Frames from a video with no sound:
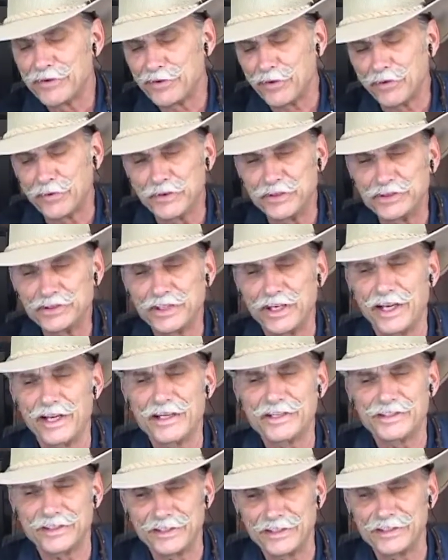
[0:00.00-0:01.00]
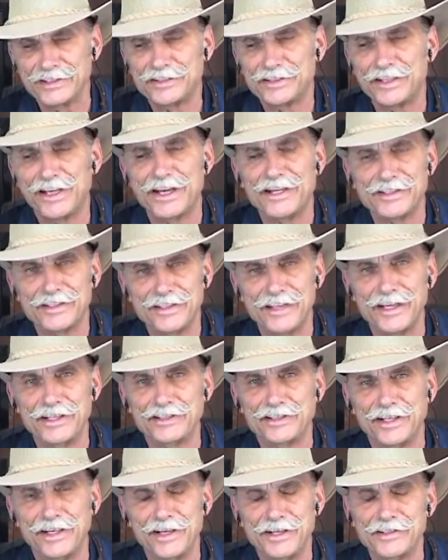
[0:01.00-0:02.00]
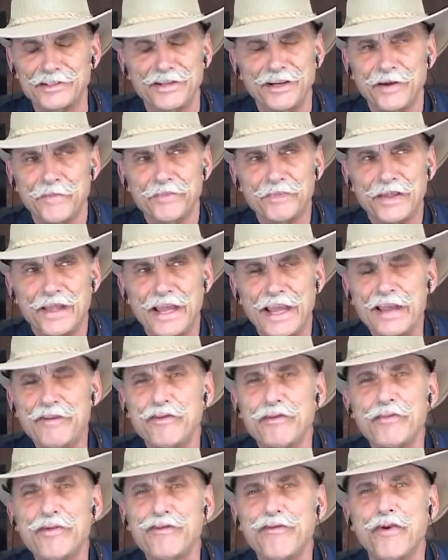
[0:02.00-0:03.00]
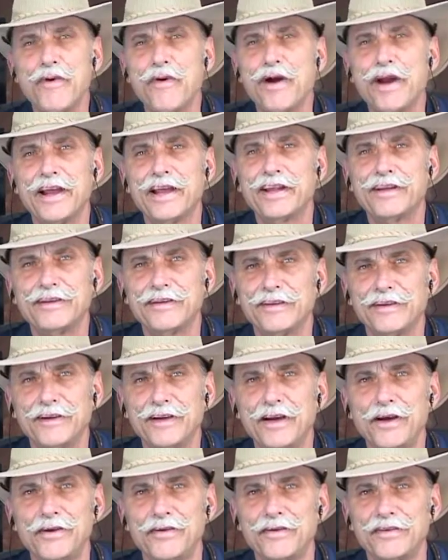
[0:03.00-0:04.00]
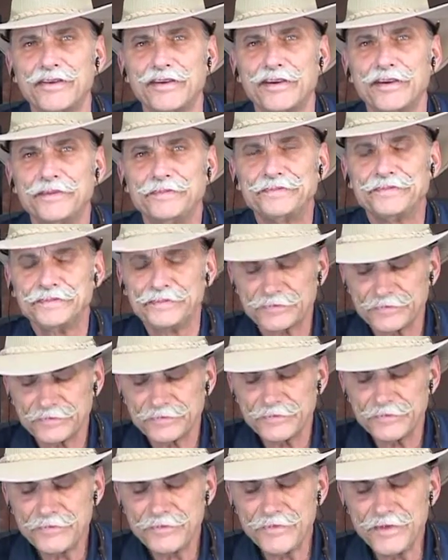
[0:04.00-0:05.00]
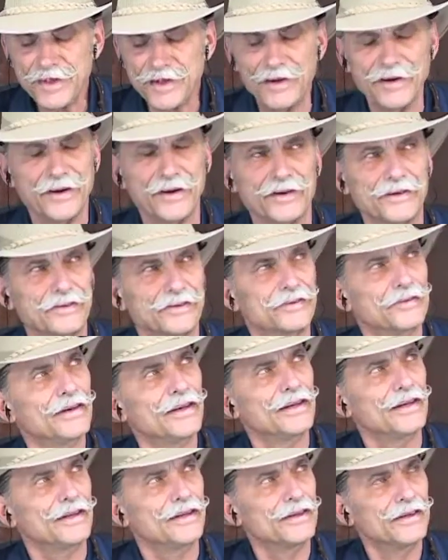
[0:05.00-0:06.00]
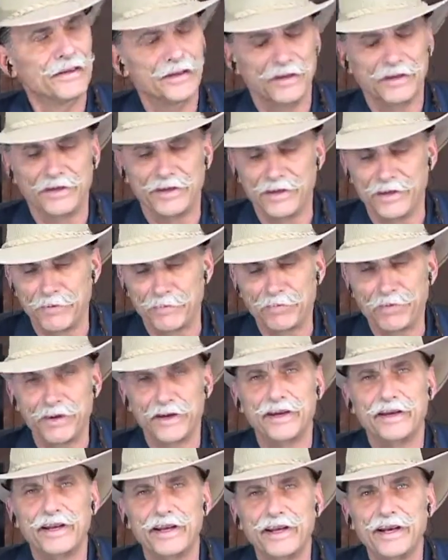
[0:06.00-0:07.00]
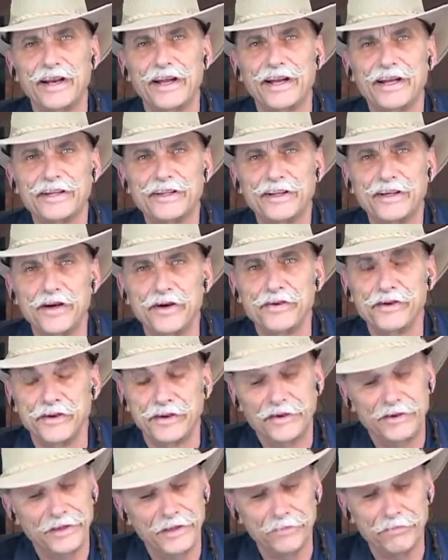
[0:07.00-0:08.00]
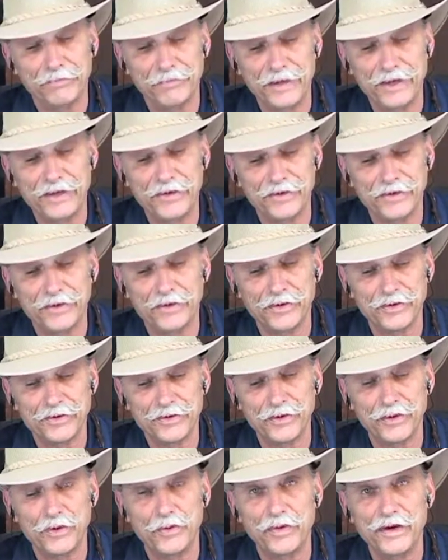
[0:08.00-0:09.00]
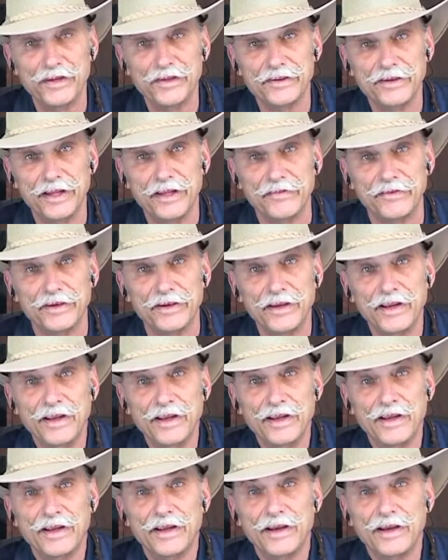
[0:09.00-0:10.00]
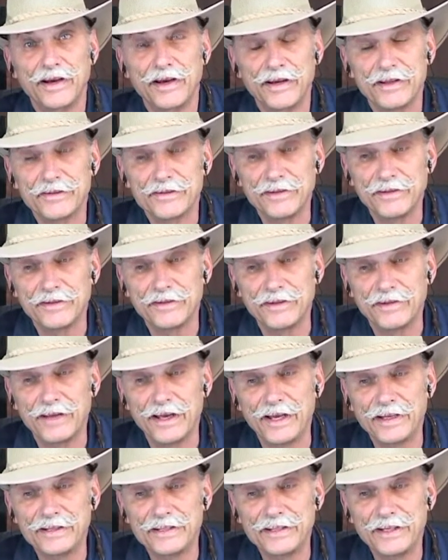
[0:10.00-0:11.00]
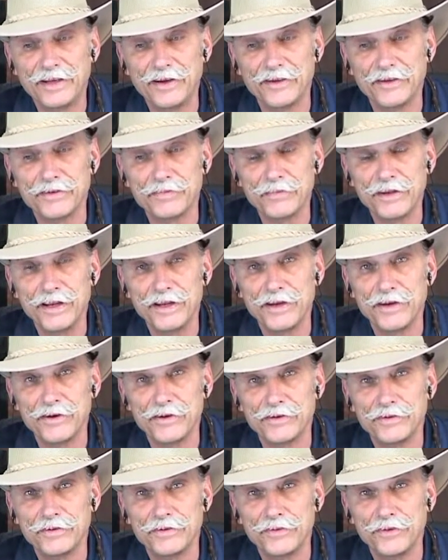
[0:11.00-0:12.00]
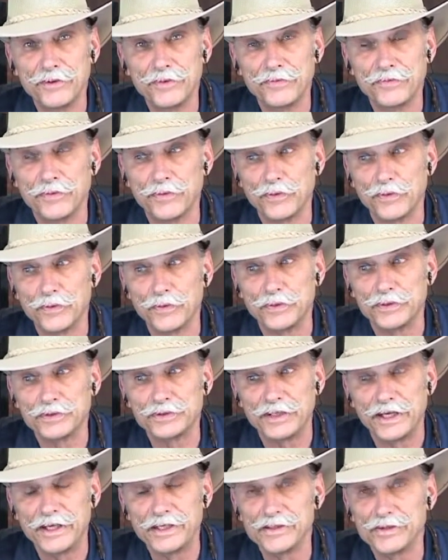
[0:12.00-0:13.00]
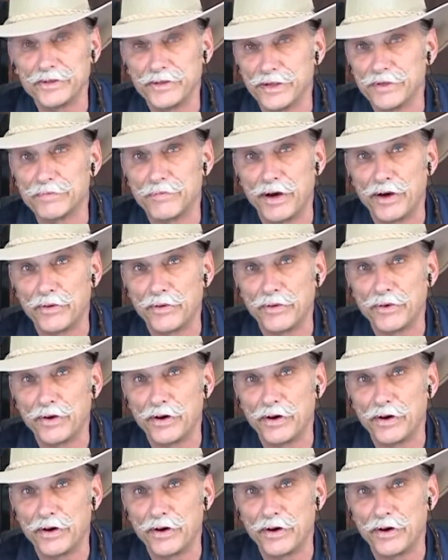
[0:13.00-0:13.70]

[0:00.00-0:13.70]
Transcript: solenoid changed and this changed and that changed, even before I get to the codes. And I go, really? And I plug it in and I get the codes. I go, yep, P0017. I said, that tells me you're due for an oil change on this model